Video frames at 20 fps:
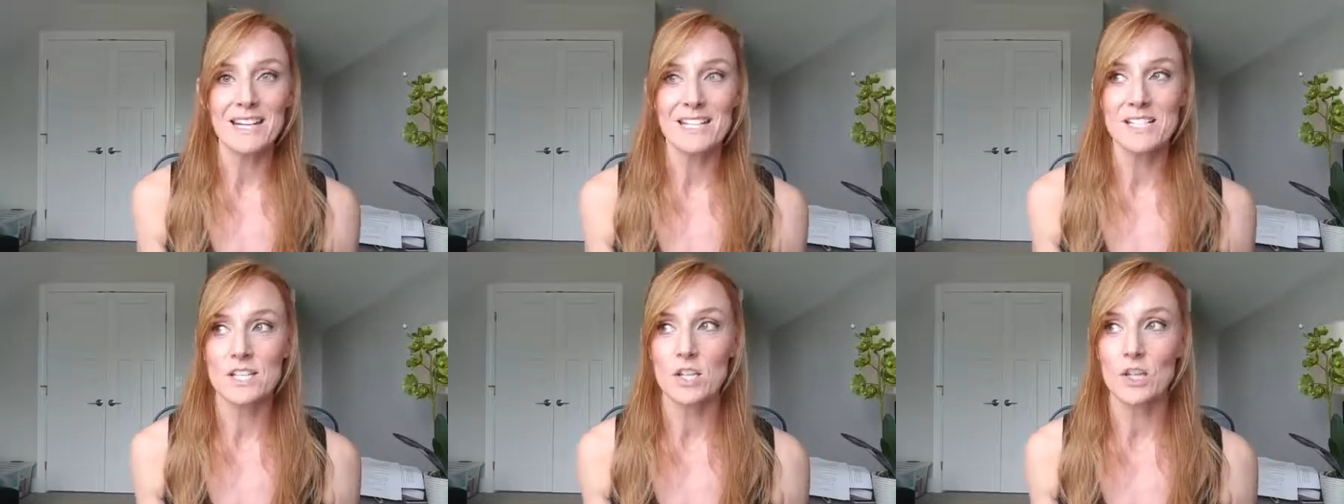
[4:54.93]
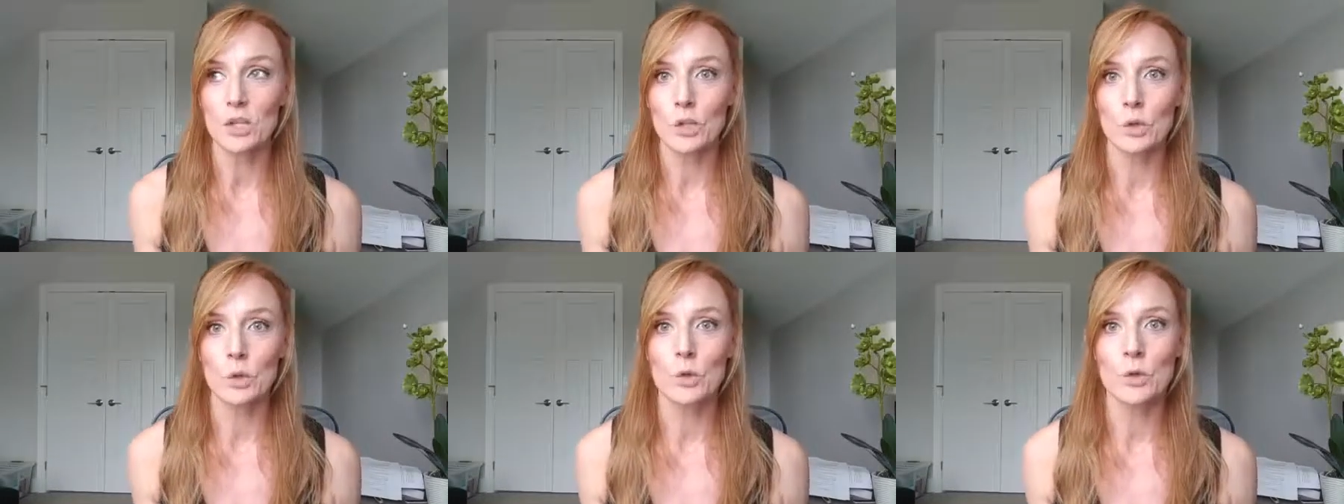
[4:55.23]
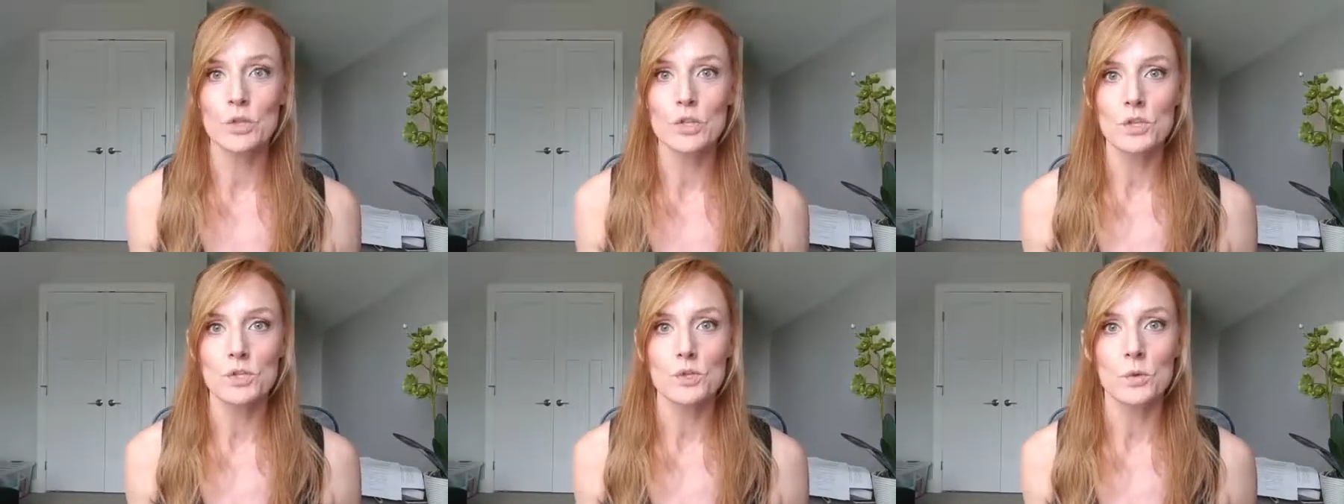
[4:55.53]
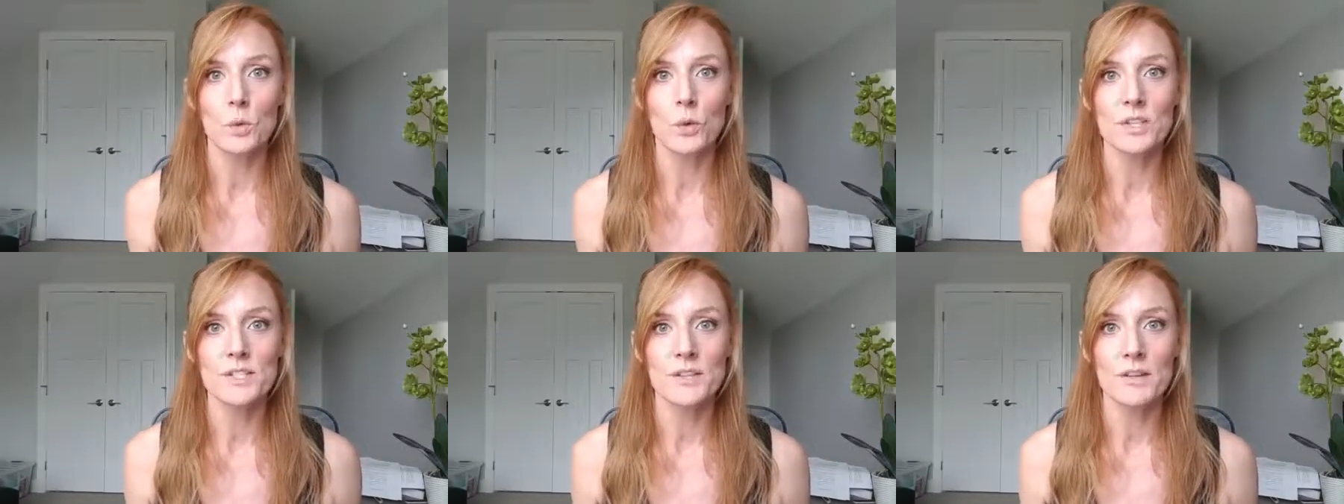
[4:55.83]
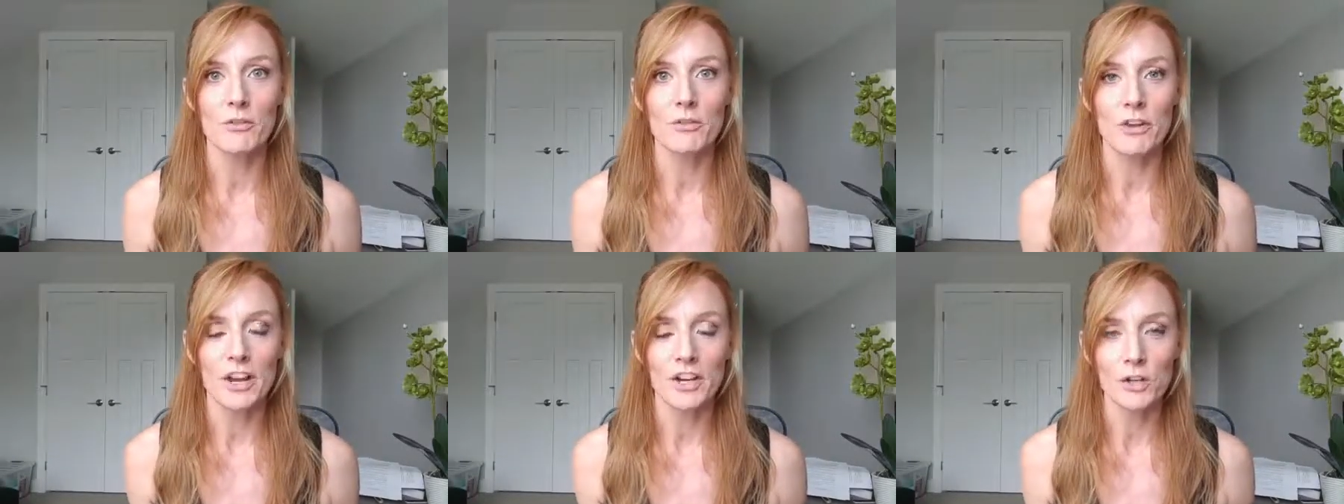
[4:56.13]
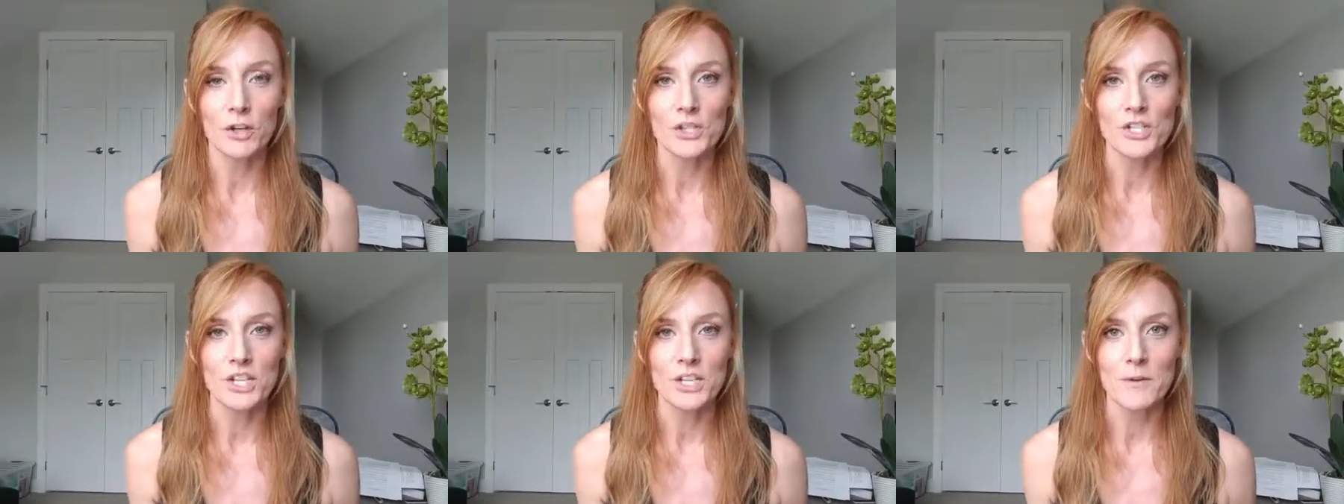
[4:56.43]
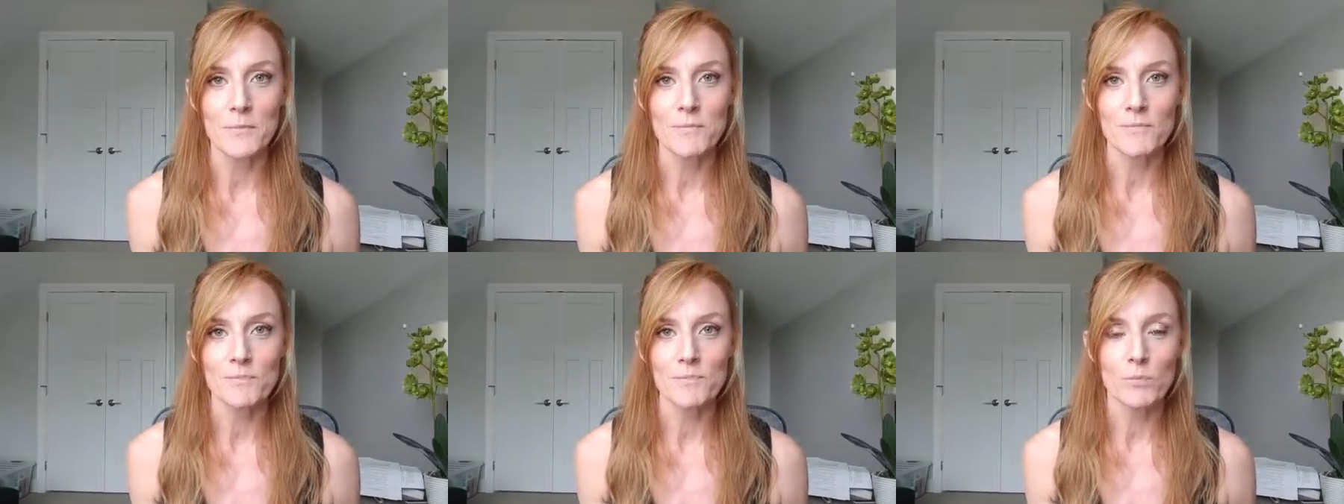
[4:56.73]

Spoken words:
is a huge source of energy.